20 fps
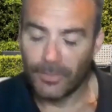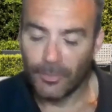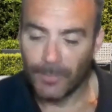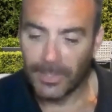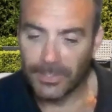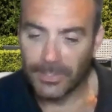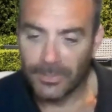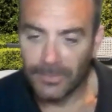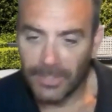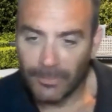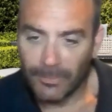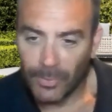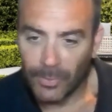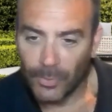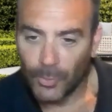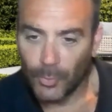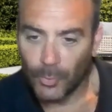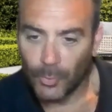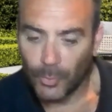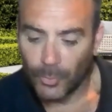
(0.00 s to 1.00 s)
much,
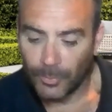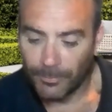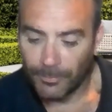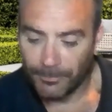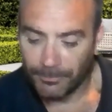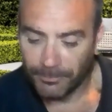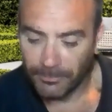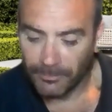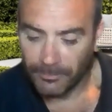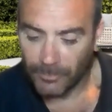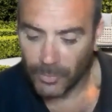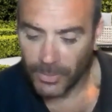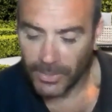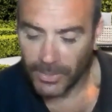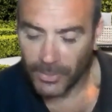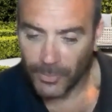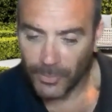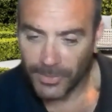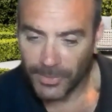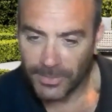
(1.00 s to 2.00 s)
everyone who put in
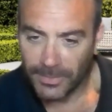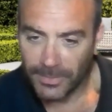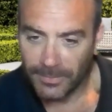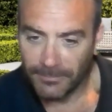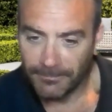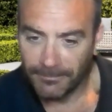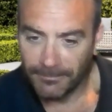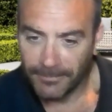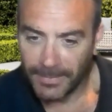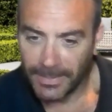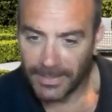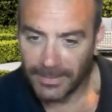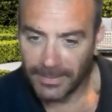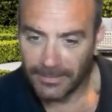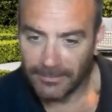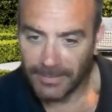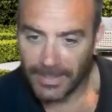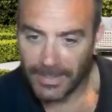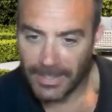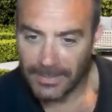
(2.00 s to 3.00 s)
a question
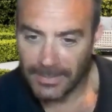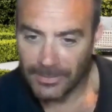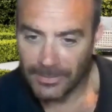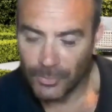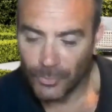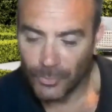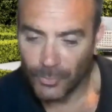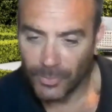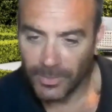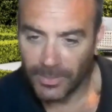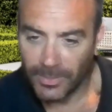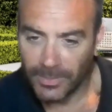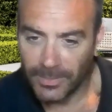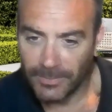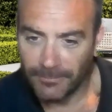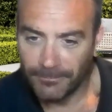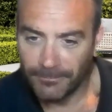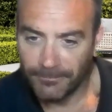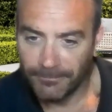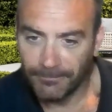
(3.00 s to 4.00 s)
and asked during
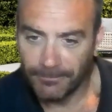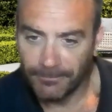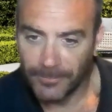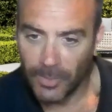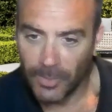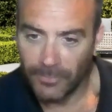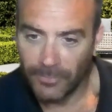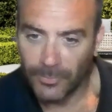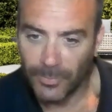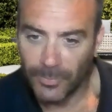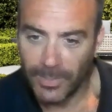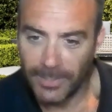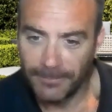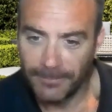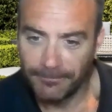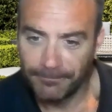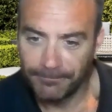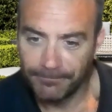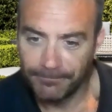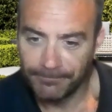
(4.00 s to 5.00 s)
the live as
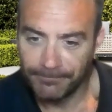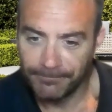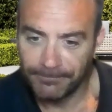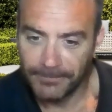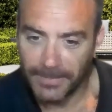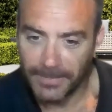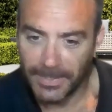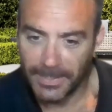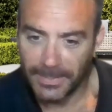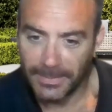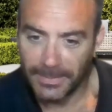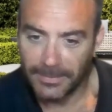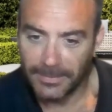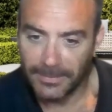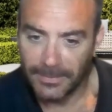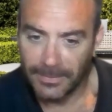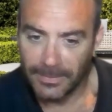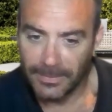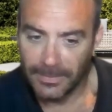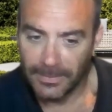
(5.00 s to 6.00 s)
well. And
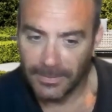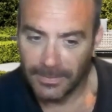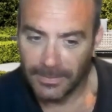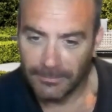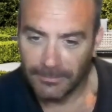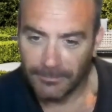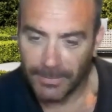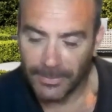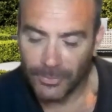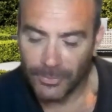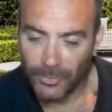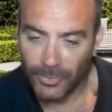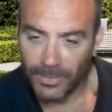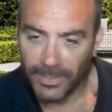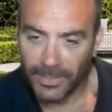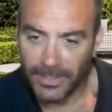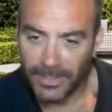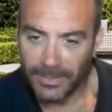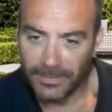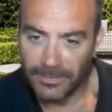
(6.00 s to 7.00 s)
make sure you
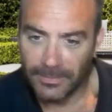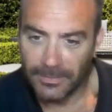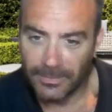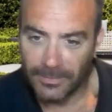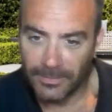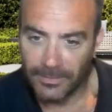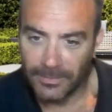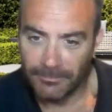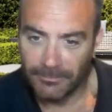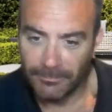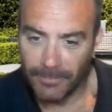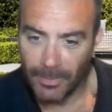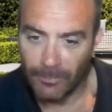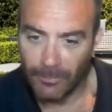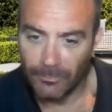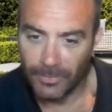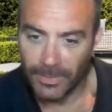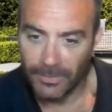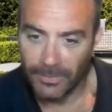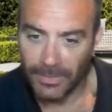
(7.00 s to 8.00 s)
get to the
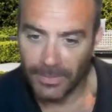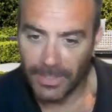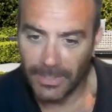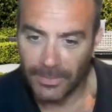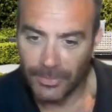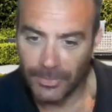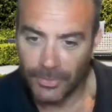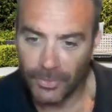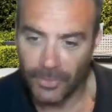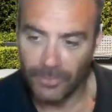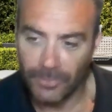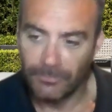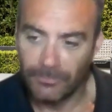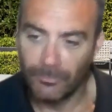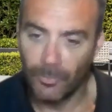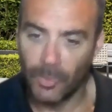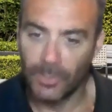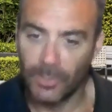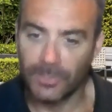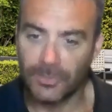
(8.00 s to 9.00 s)
Melbourne Flower and Garden Show
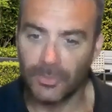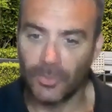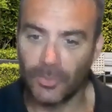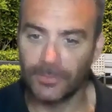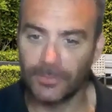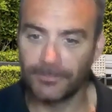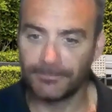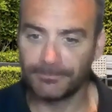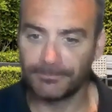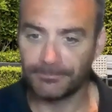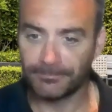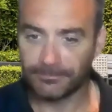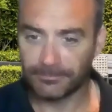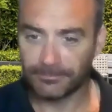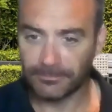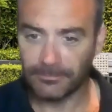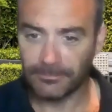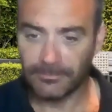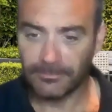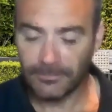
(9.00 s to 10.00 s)
while it's on.
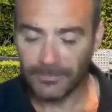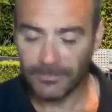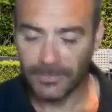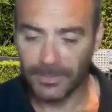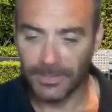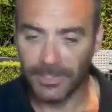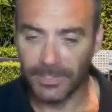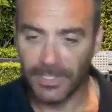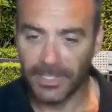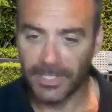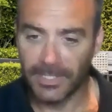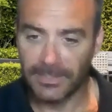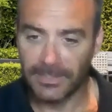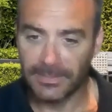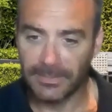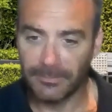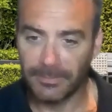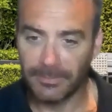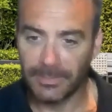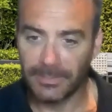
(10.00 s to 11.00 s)
And check out
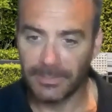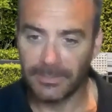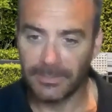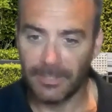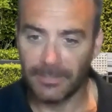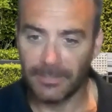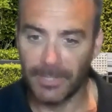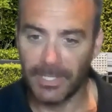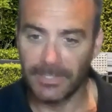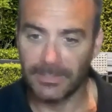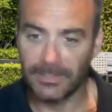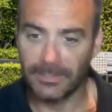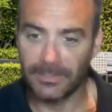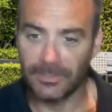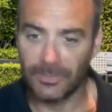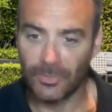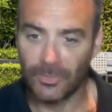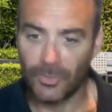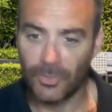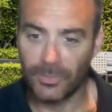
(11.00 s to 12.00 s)
some of the amazing
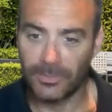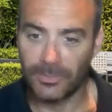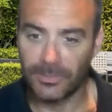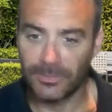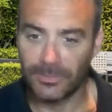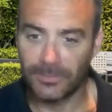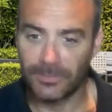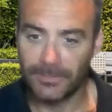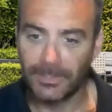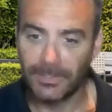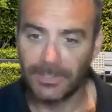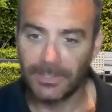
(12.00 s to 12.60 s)
designs and